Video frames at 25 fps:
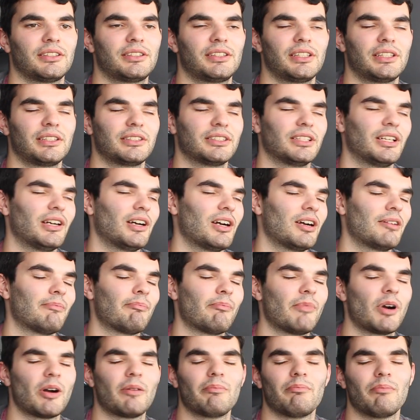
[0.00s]
Think
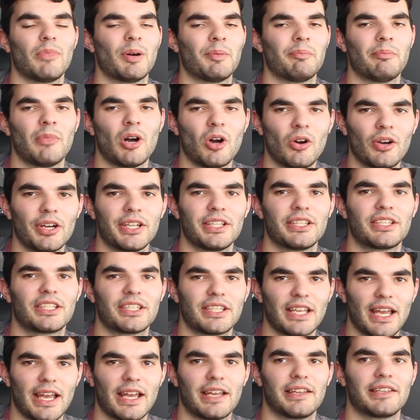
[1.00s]
my mind
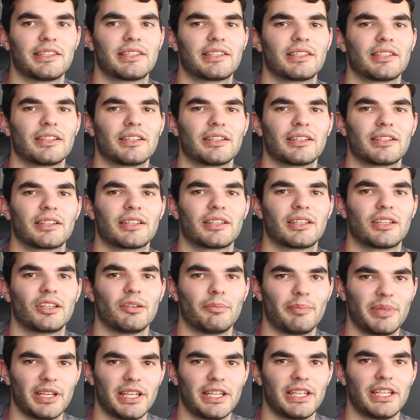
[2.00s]
says
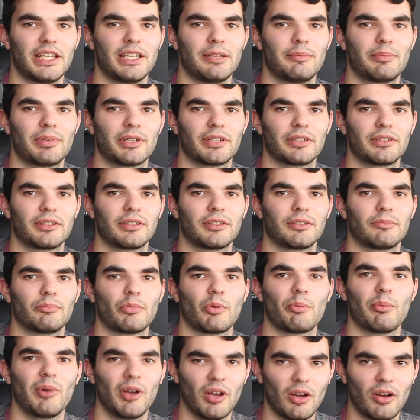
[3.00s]
Khabib,
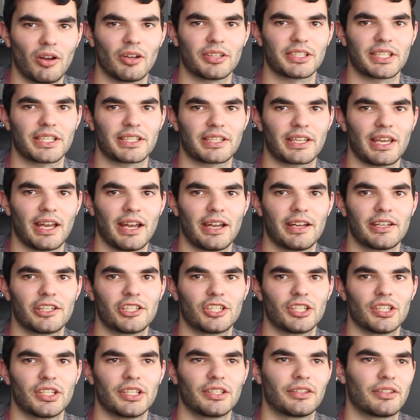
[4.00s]
but my heart says
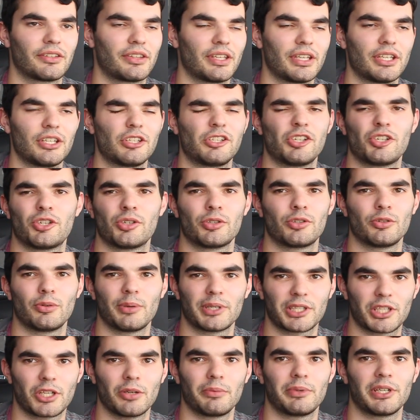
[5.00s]
Gaethje. And the thing is, you should
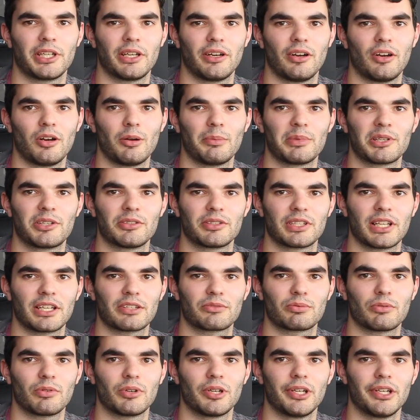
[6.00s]
always go with your heart because
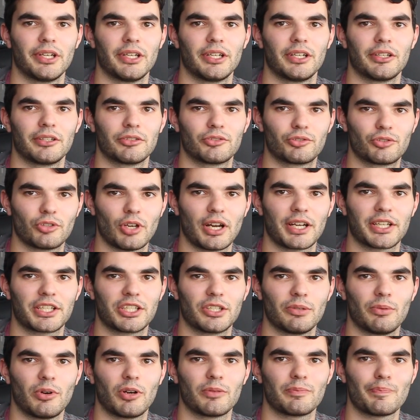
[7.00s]
that's what
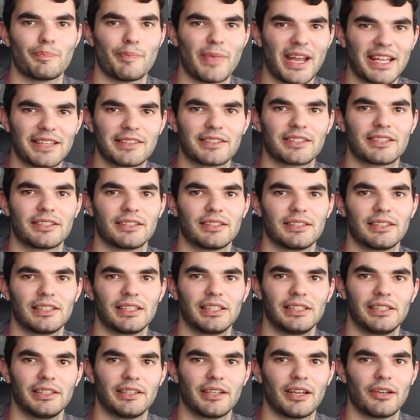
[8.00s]
drags you on
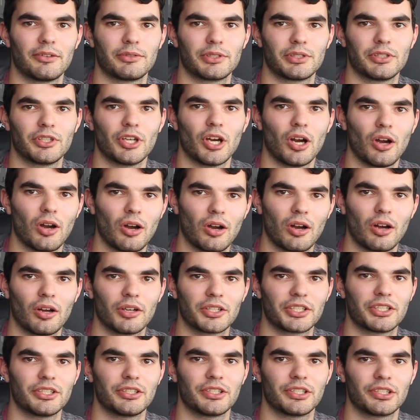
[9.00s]
mentally. You know, your
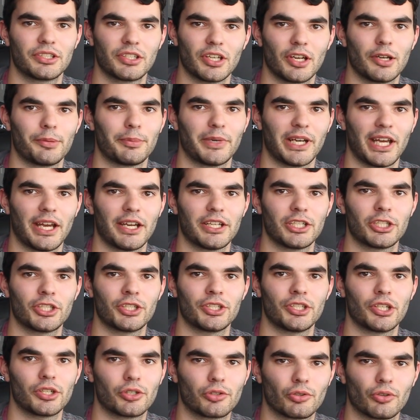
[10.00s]
heart, your
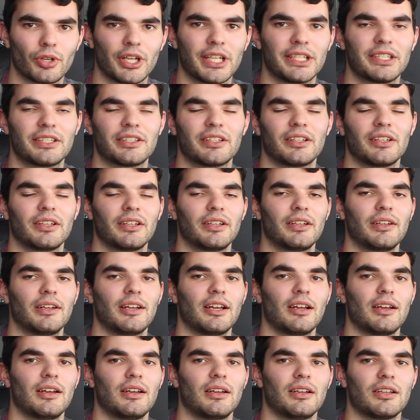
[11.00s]
determination, your grit.
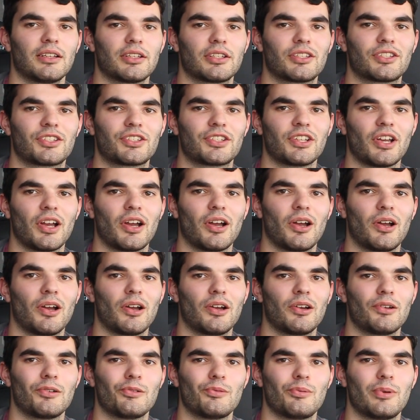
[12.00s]

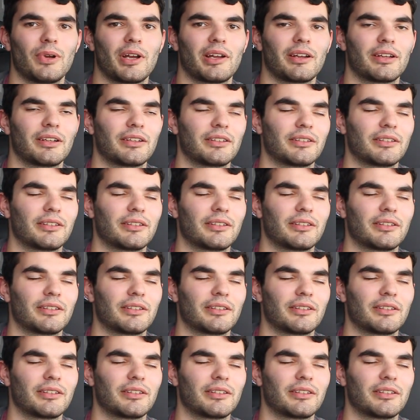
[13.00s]
So,